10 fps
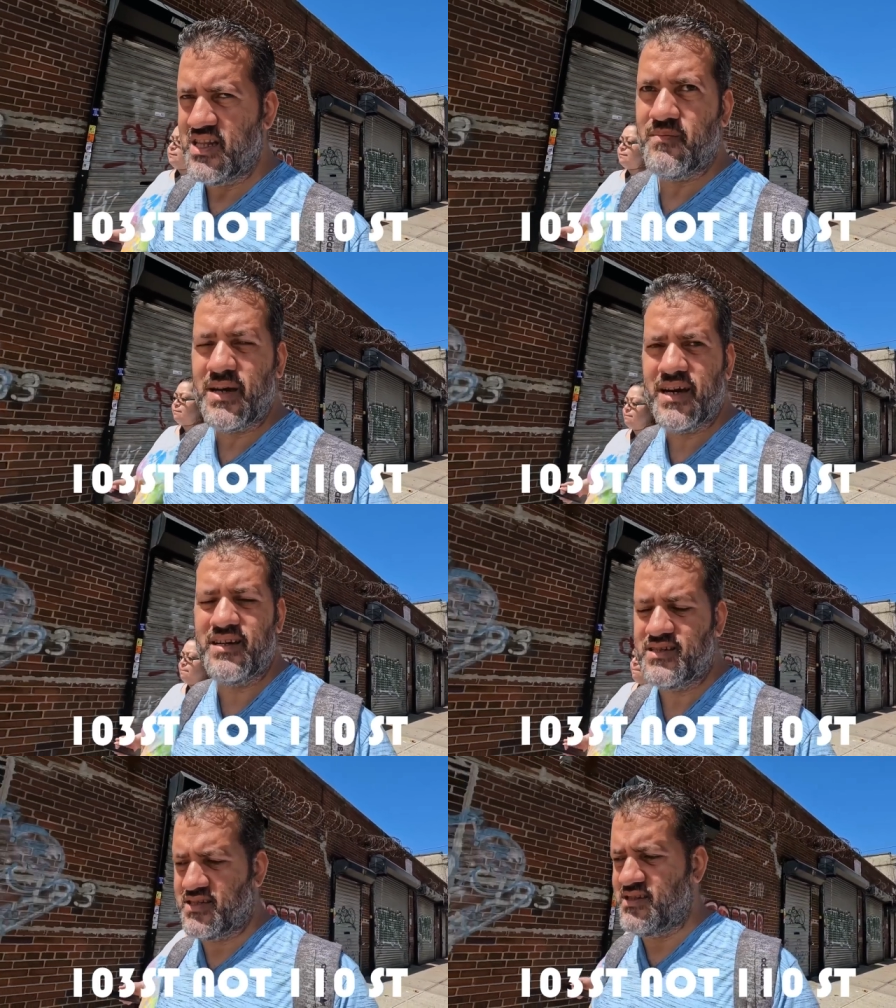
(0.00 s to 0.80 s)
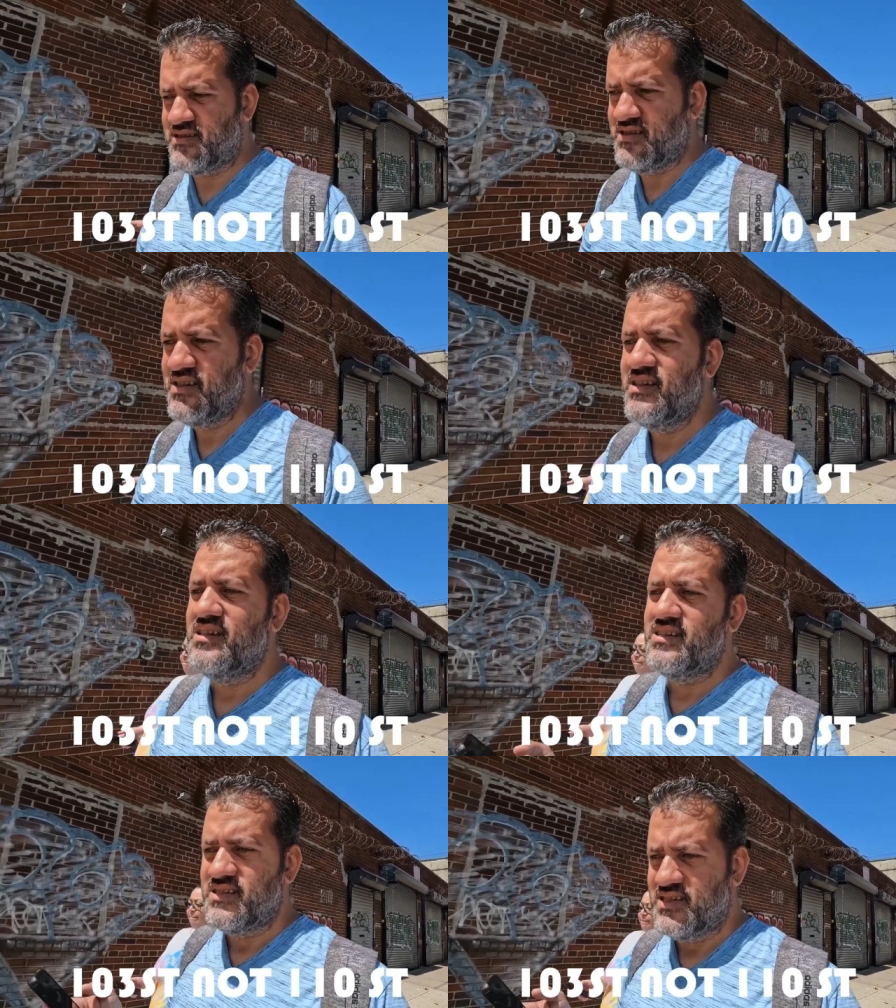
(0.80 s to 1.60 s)
in the Manhattan
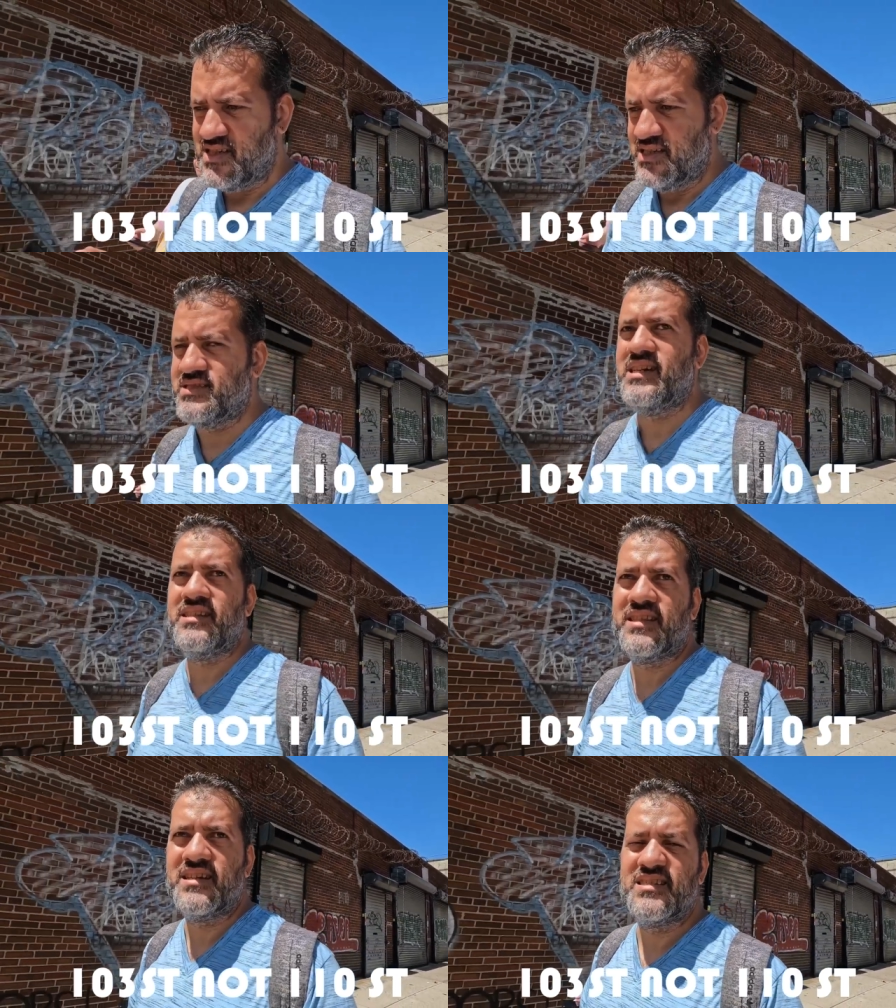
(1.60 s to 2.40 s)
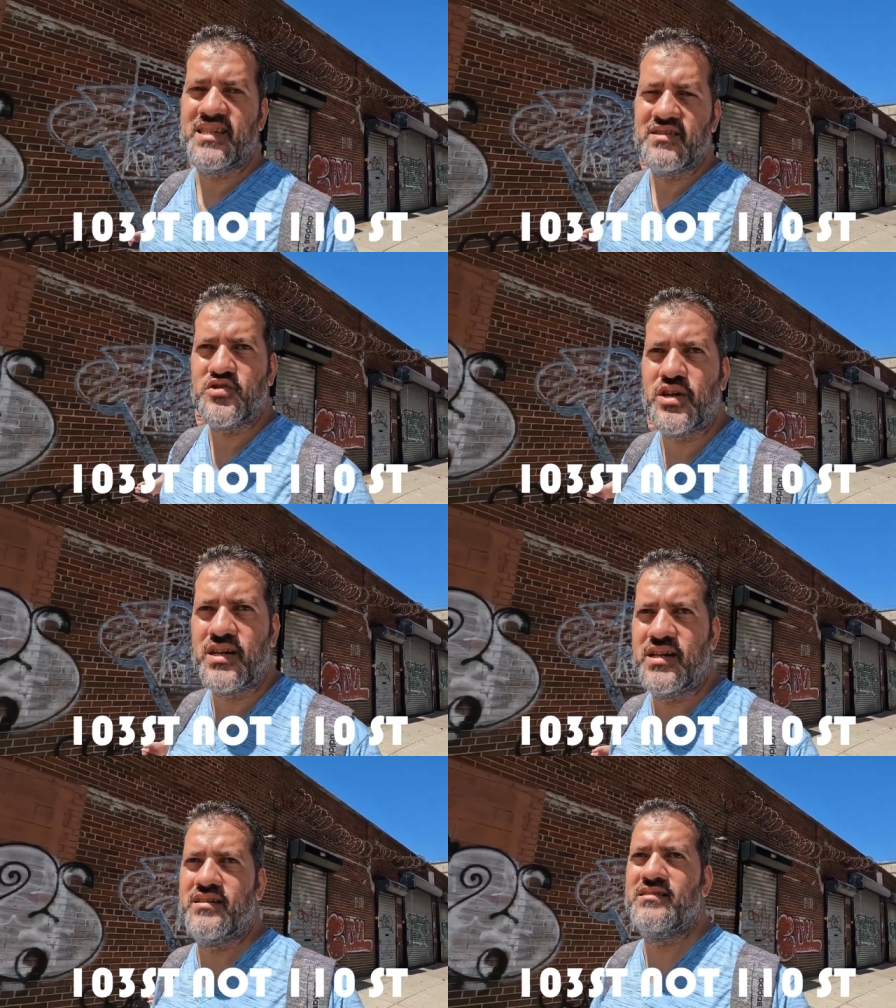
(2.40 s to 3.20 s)
side. Same thing, same train
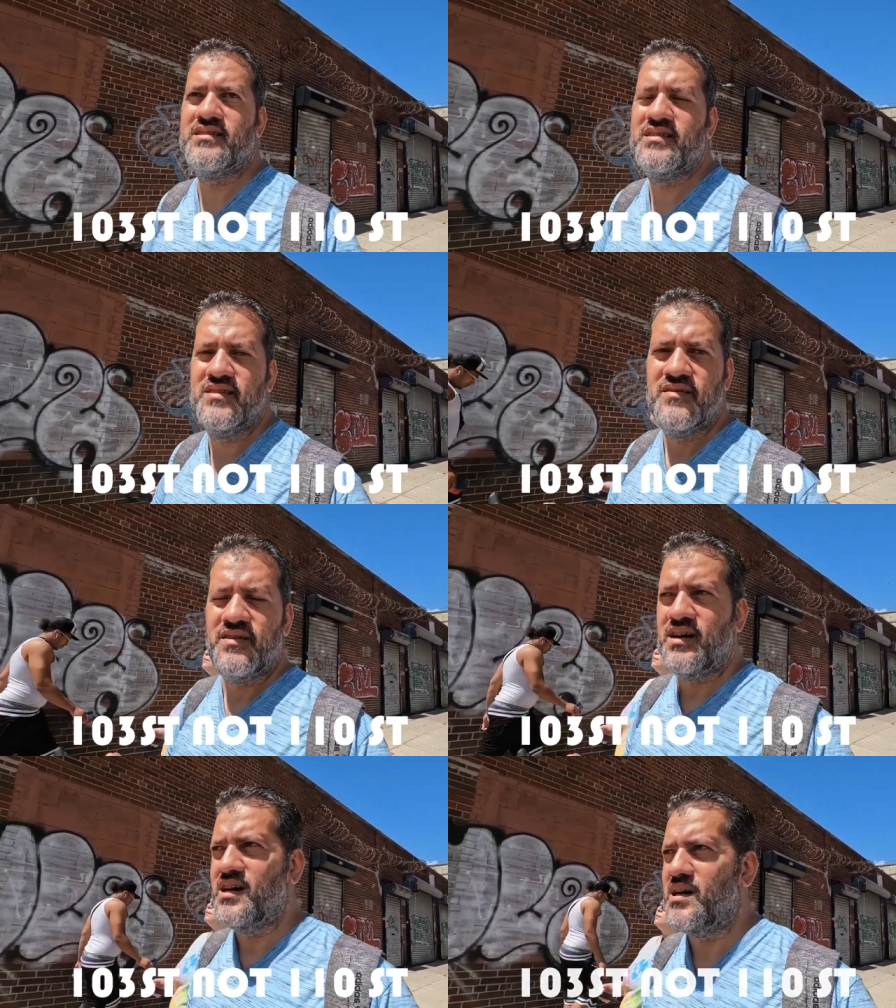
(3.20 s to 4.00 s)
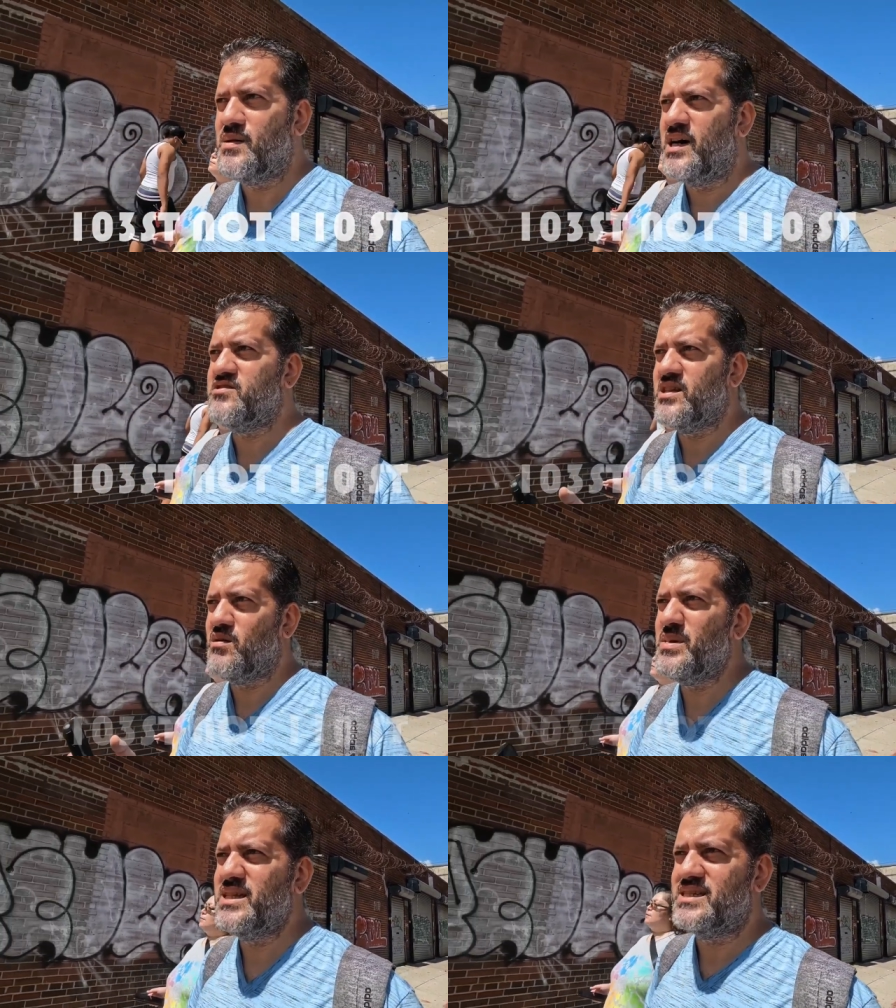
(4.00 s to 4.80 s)
line. Uh, actually, that
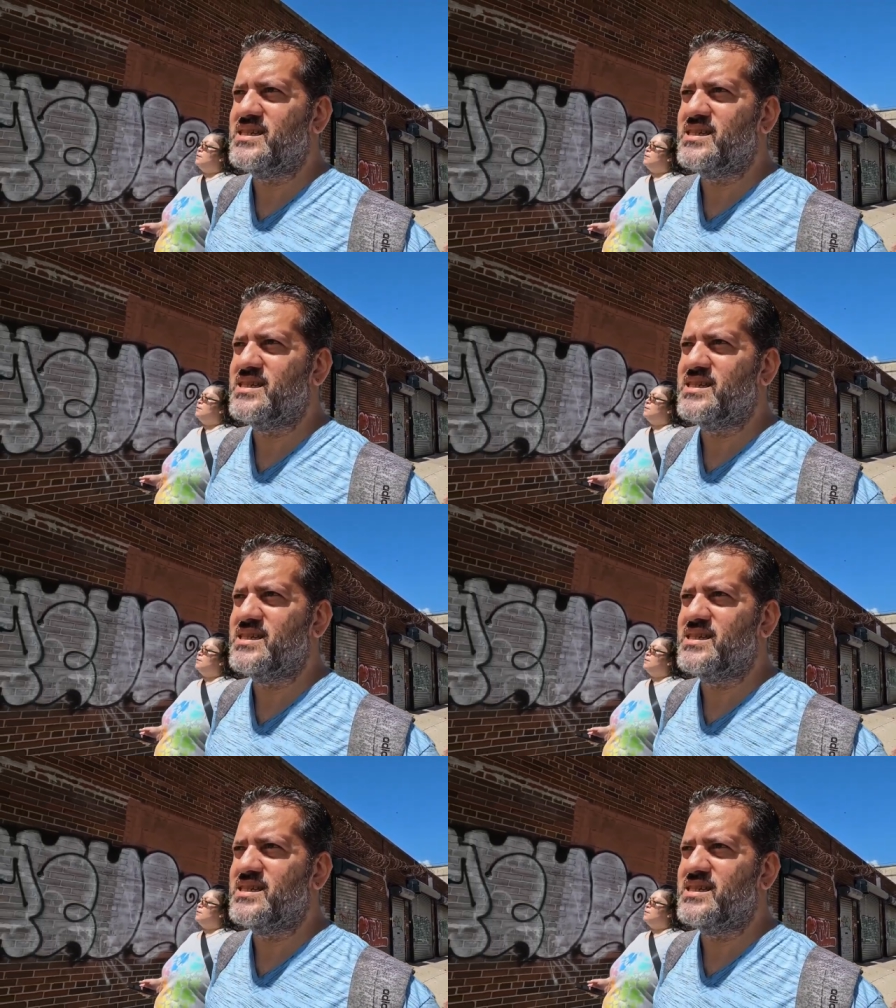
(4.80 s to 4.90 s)
would be the